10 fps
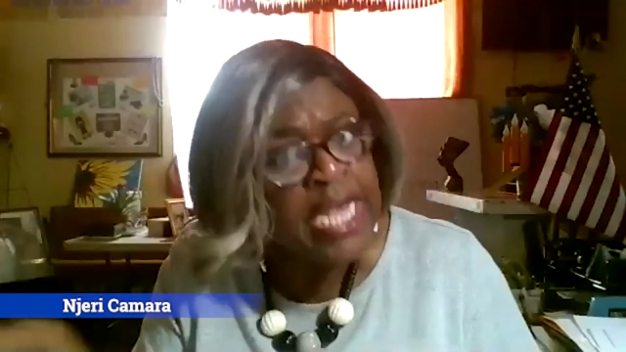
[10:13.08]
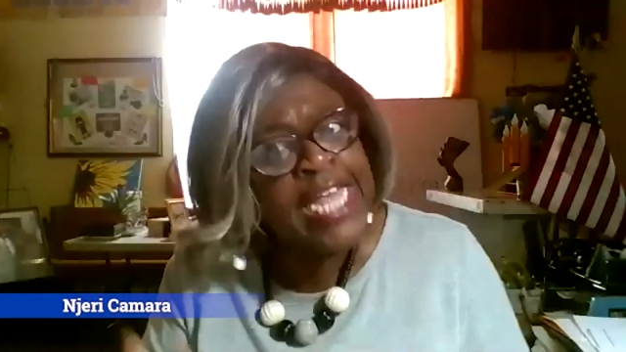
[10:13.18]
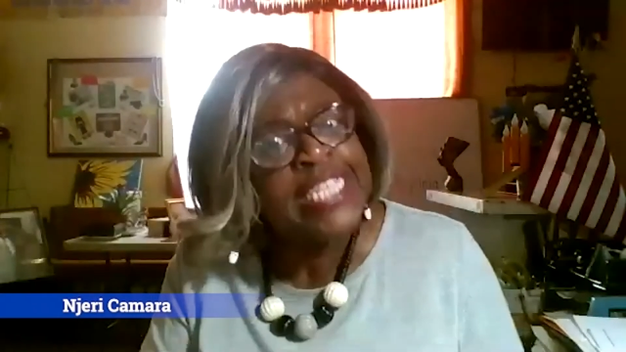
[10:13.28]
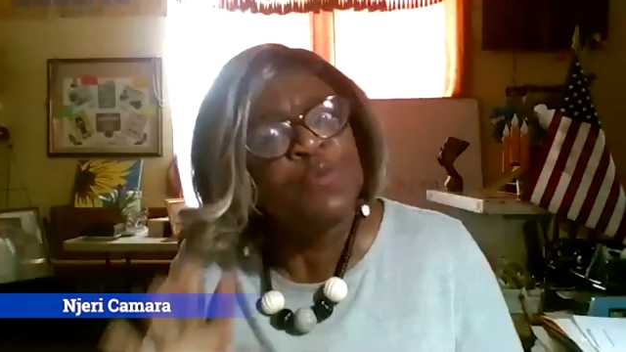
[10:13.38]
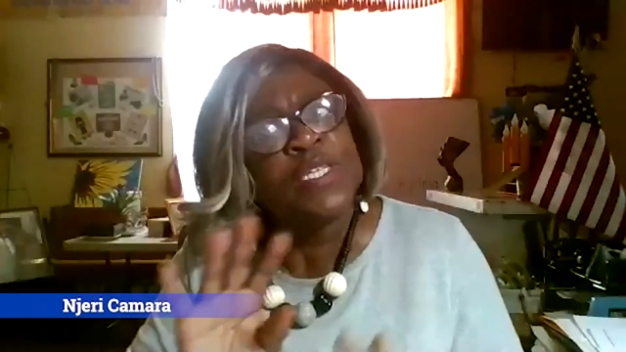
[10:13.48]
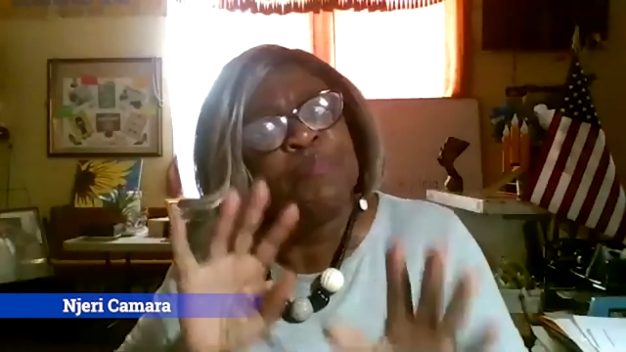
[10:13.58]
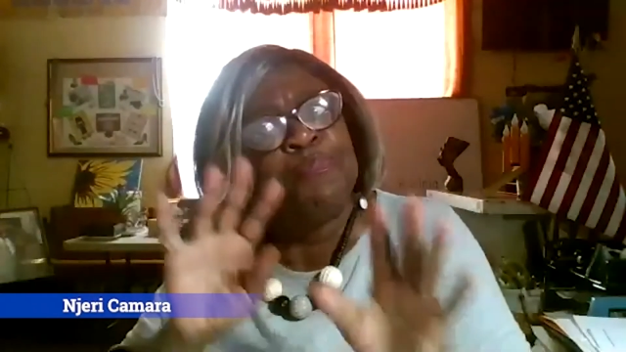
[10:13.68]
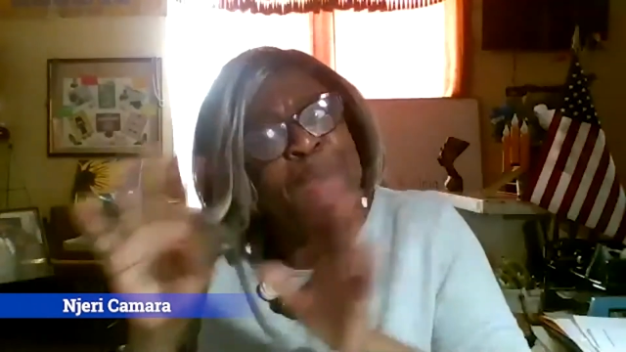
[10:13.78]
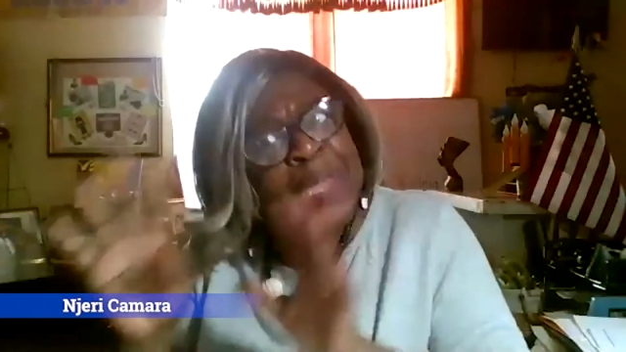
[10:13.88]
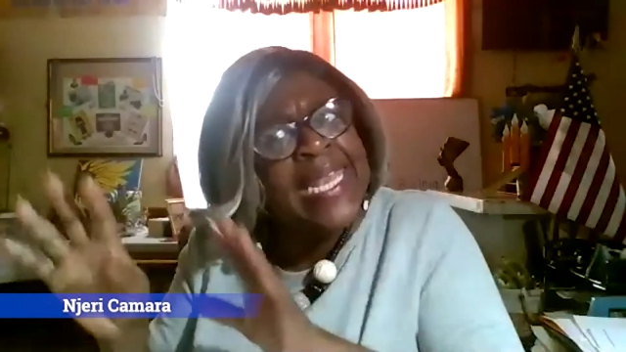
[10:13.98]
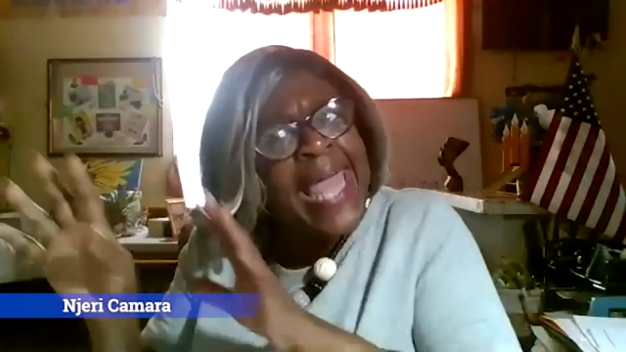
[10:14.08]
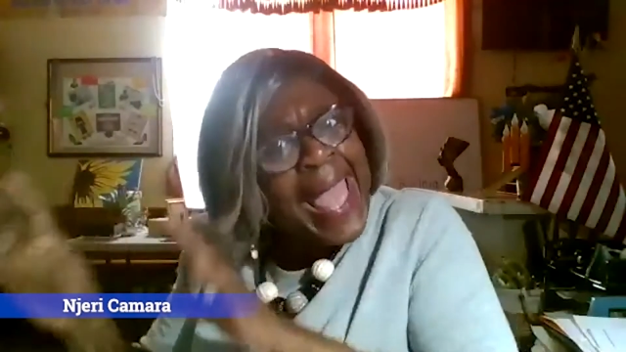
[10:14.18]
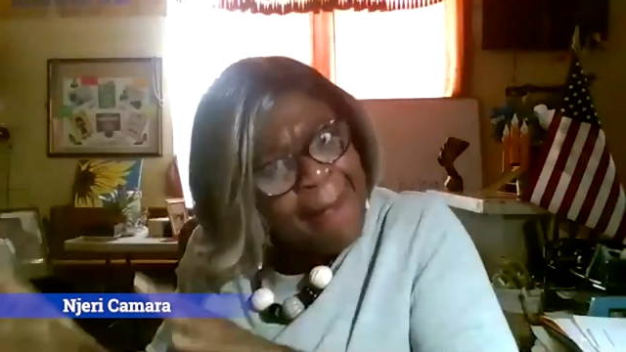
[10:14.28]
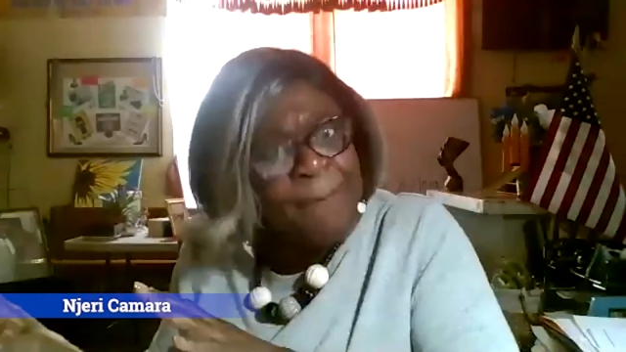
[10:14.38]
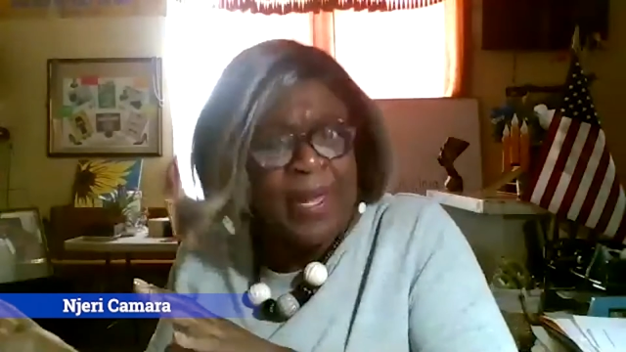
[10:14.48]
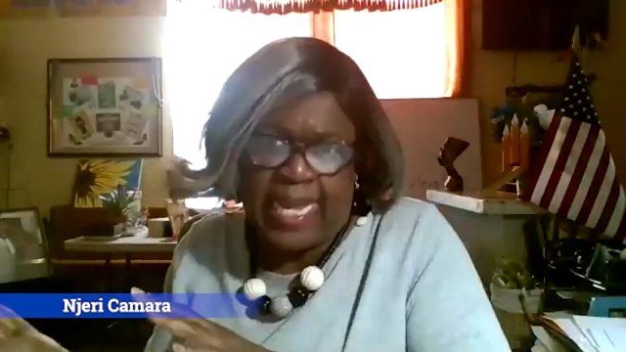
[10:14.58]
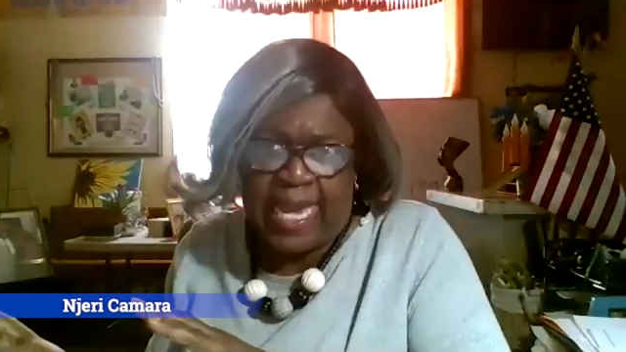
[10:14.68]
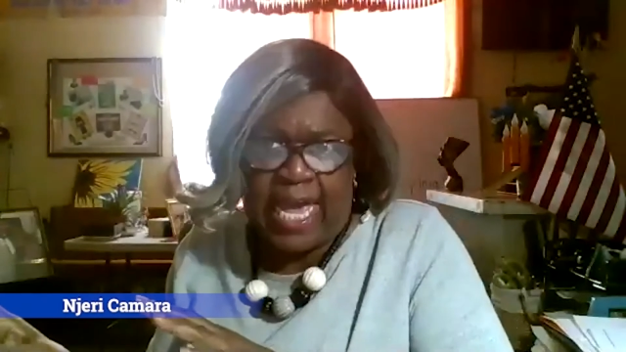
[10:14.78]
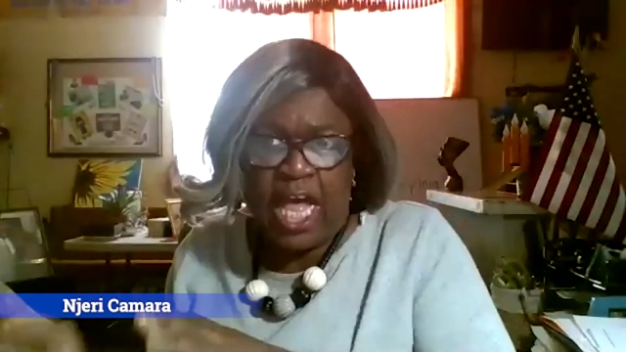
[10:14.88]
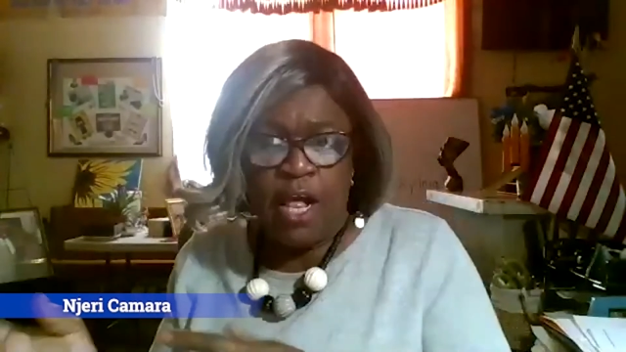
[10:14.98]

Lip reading: and that's what's been happening.